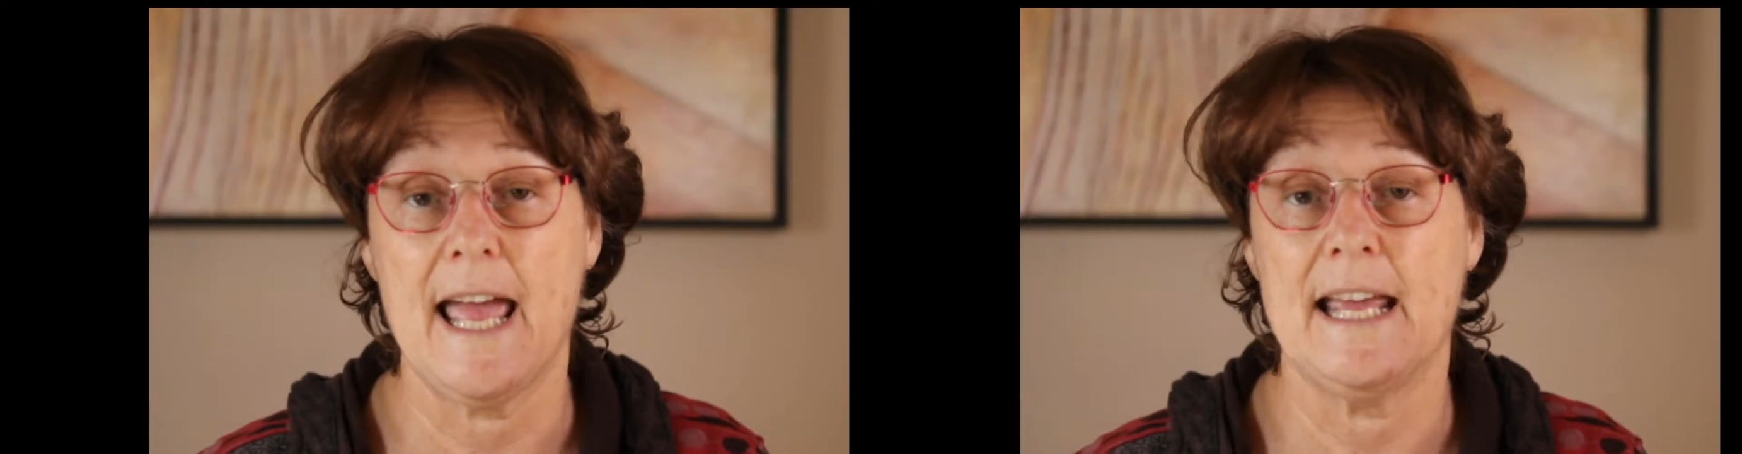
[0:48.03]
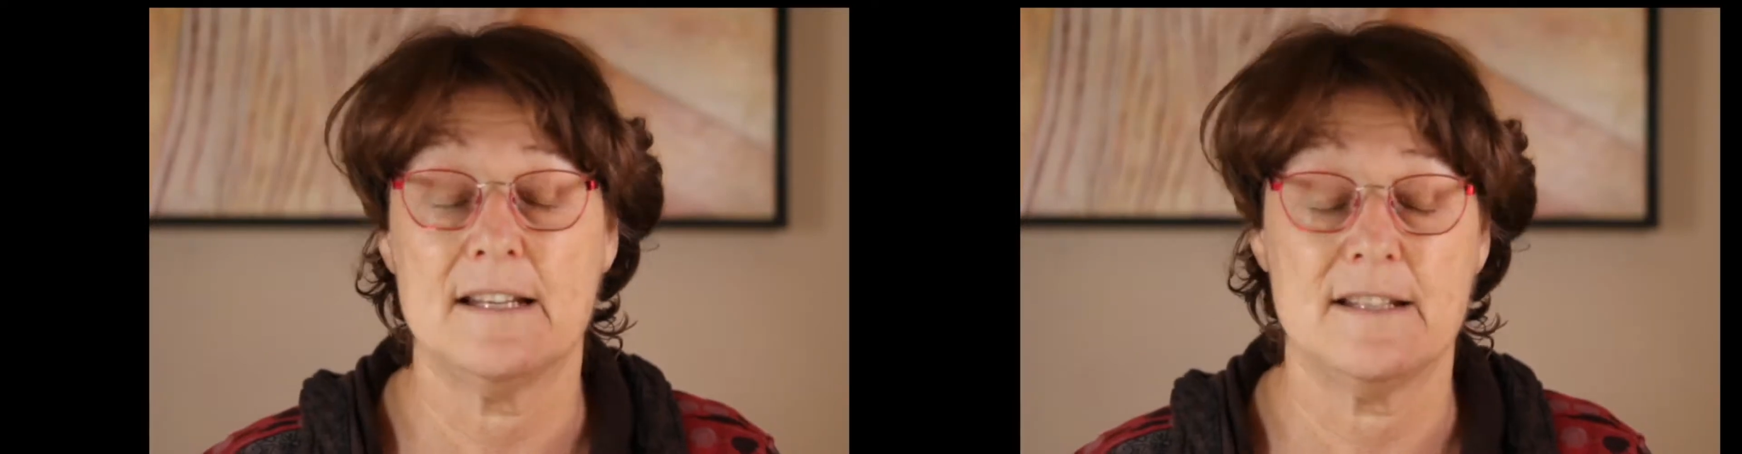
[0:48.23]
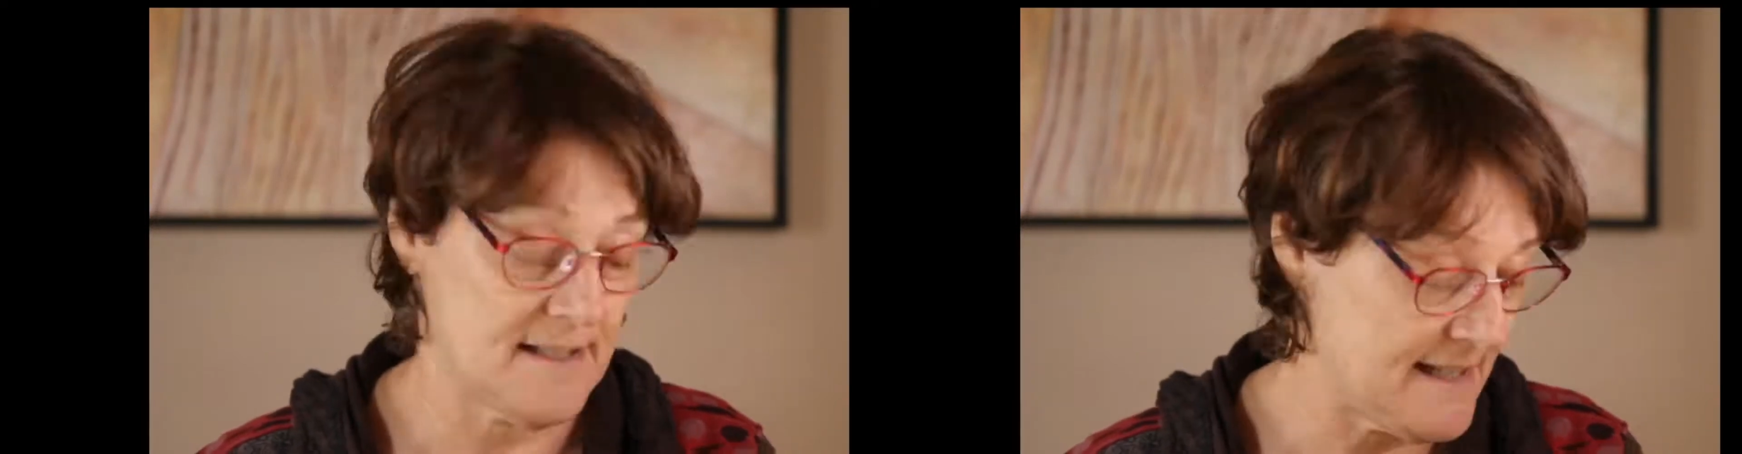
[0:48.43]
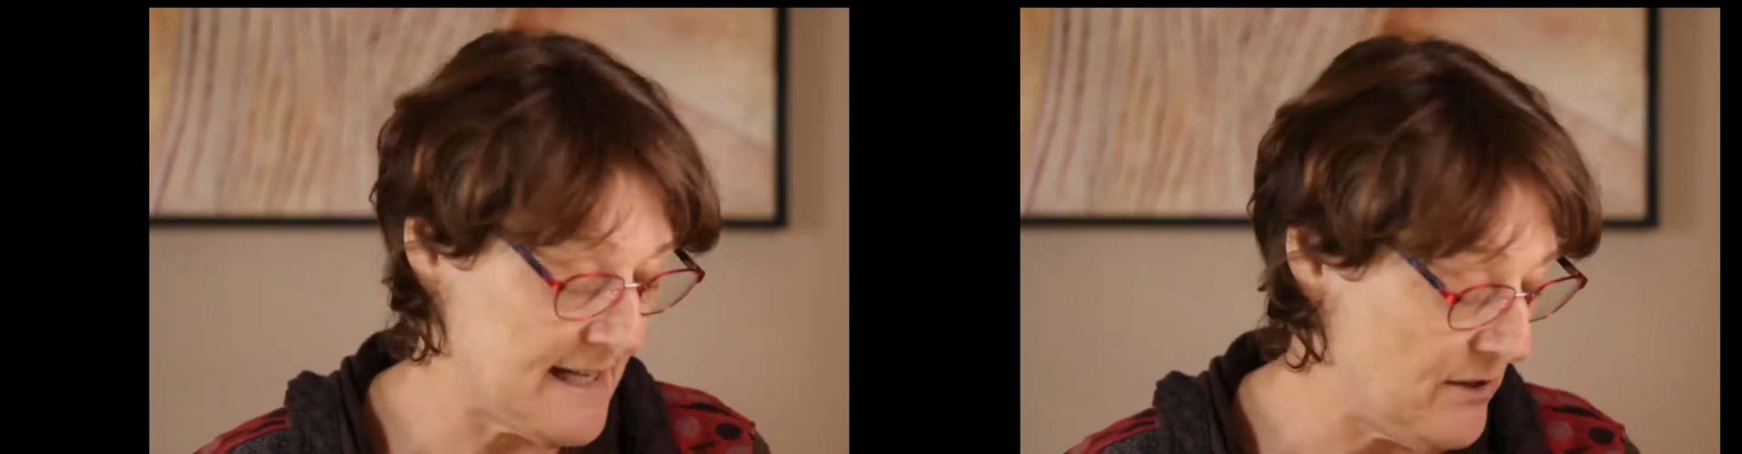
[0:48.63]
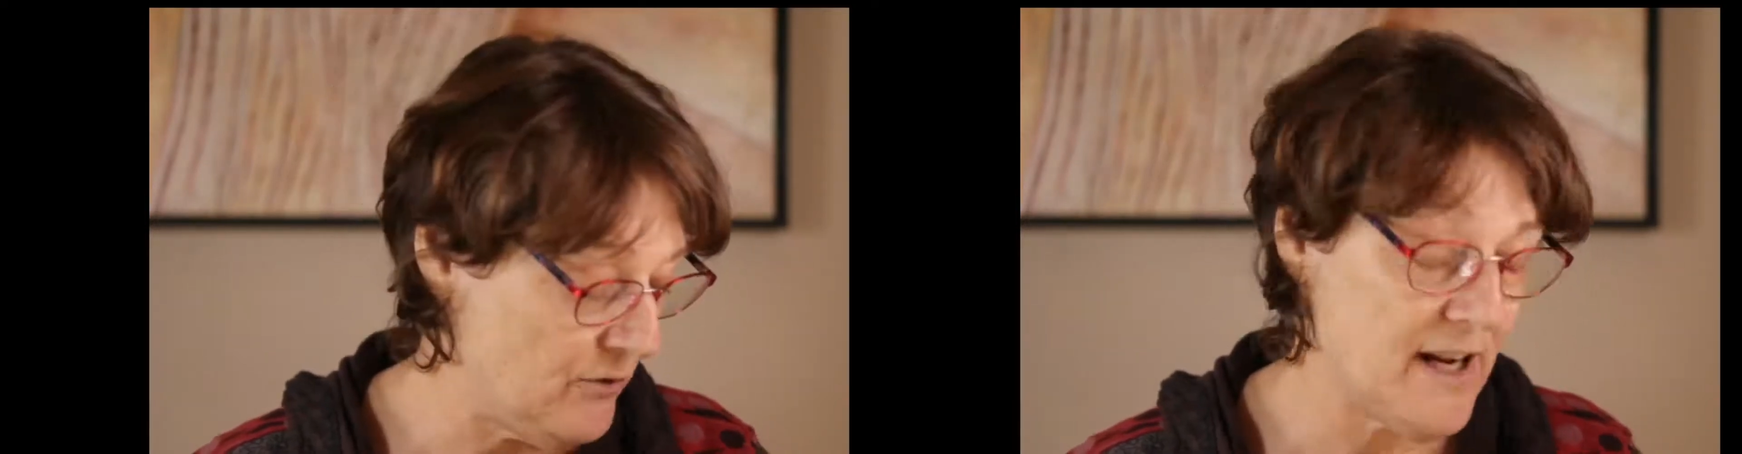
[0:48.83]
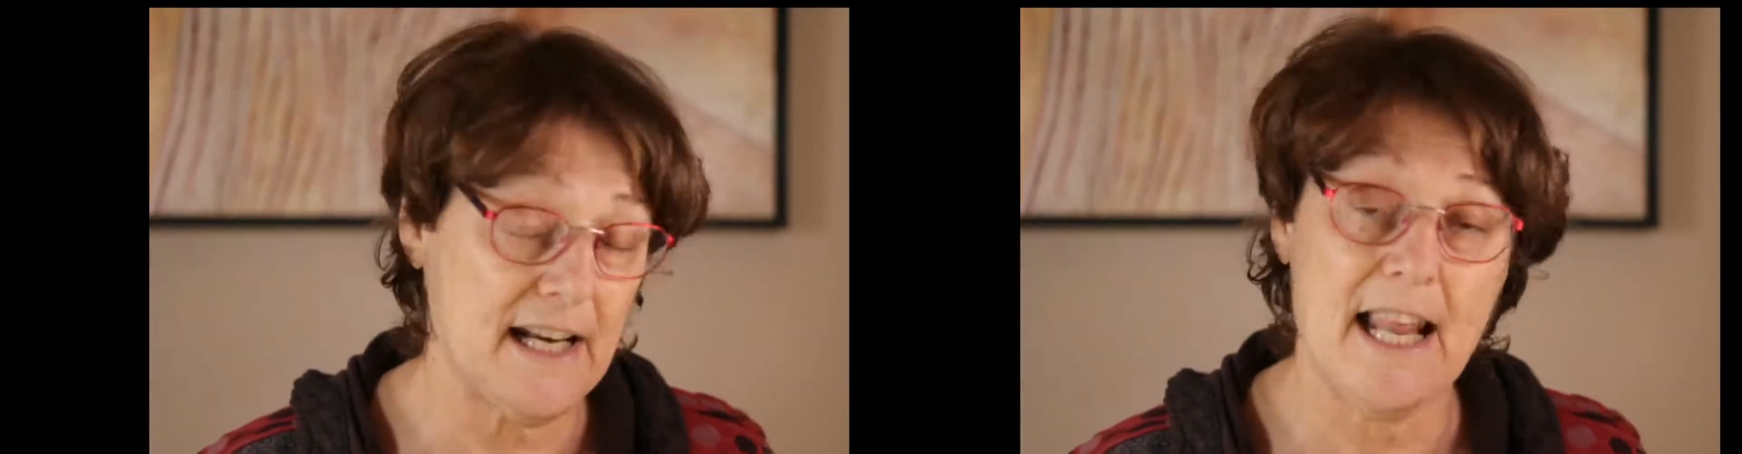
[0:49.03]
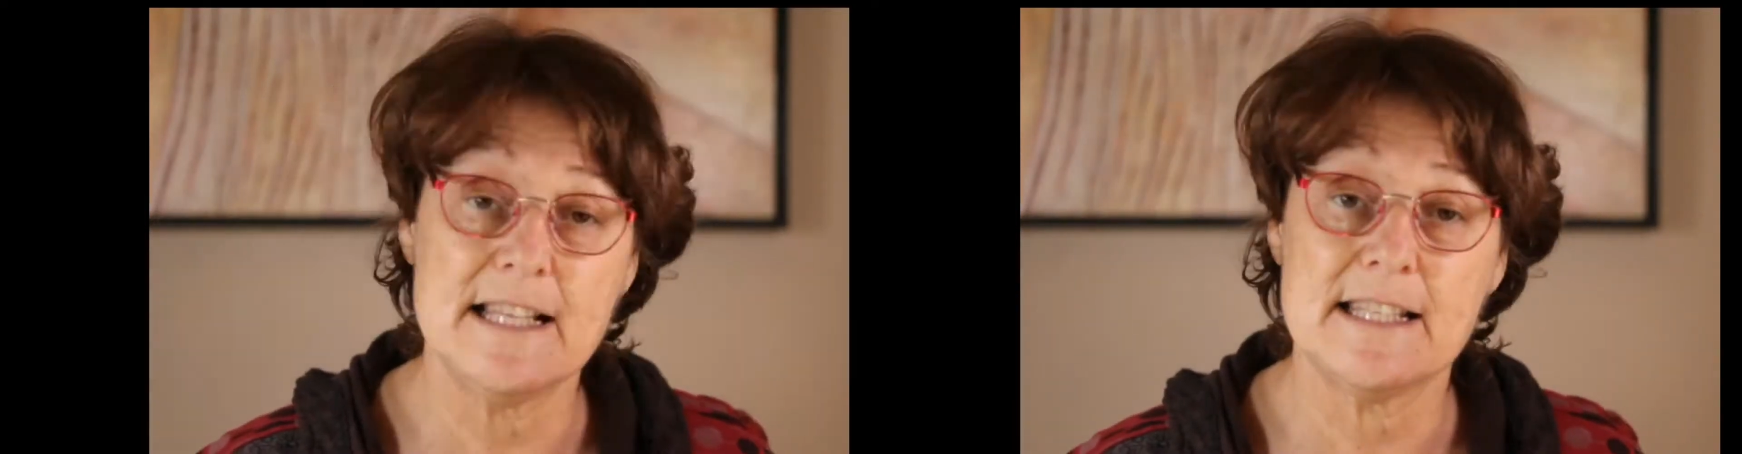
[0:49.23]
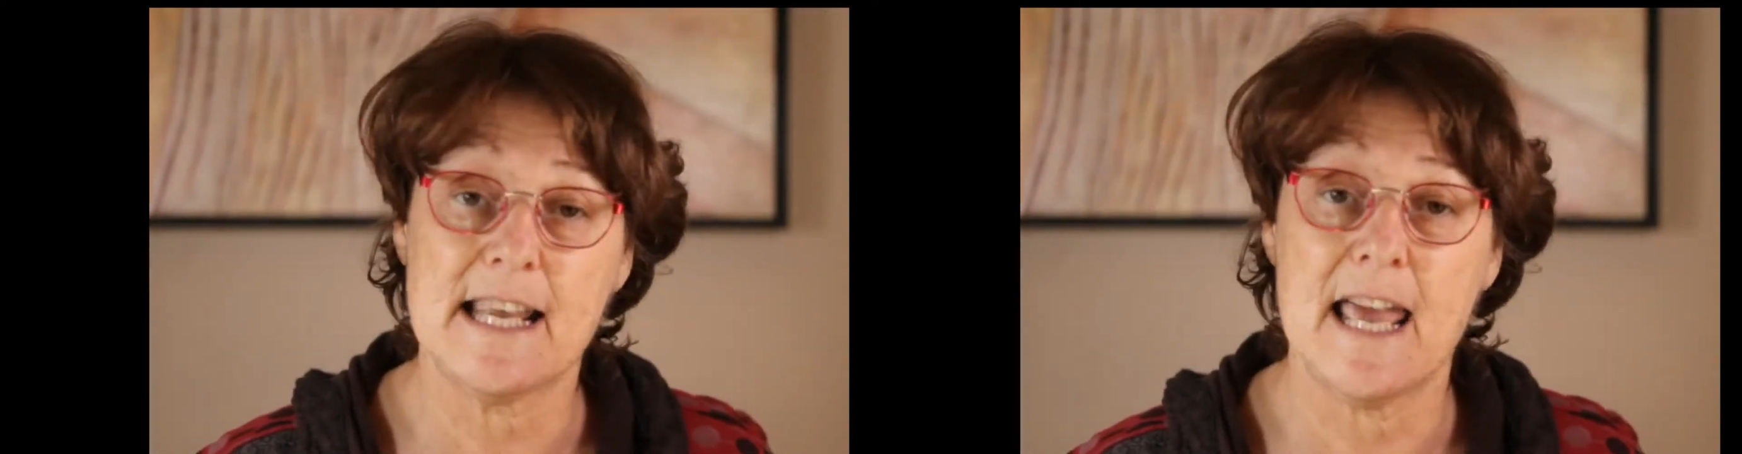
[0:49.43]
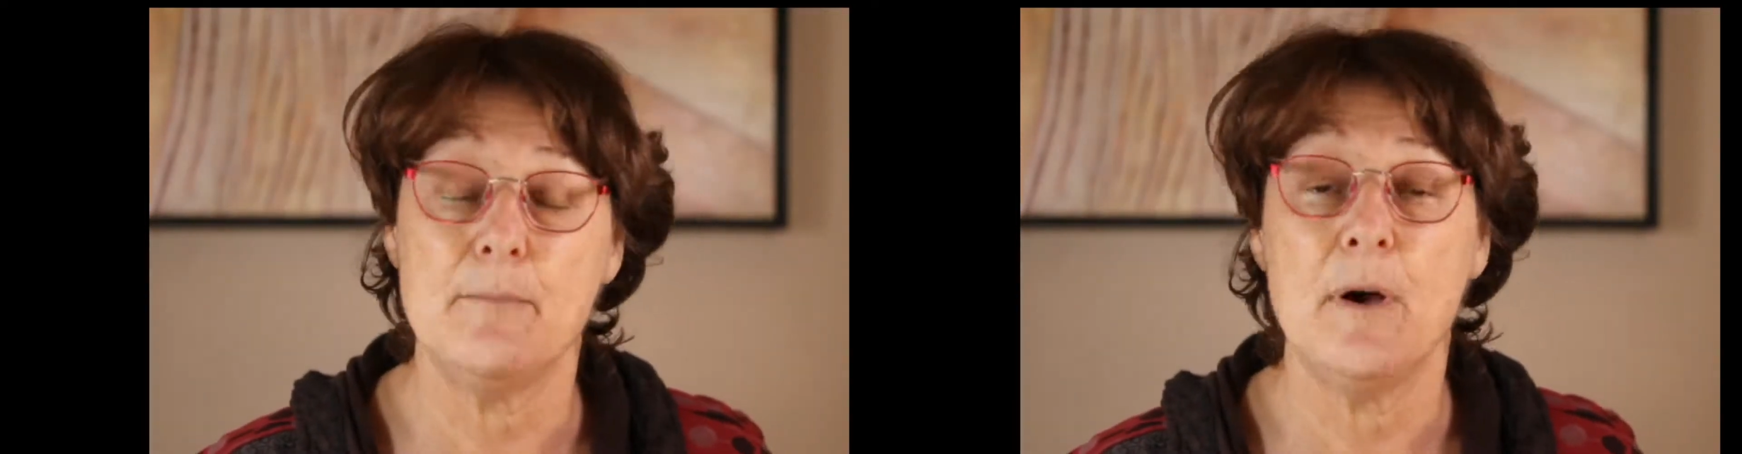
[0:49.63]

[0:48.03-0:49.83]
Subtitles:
at scenery and landscape.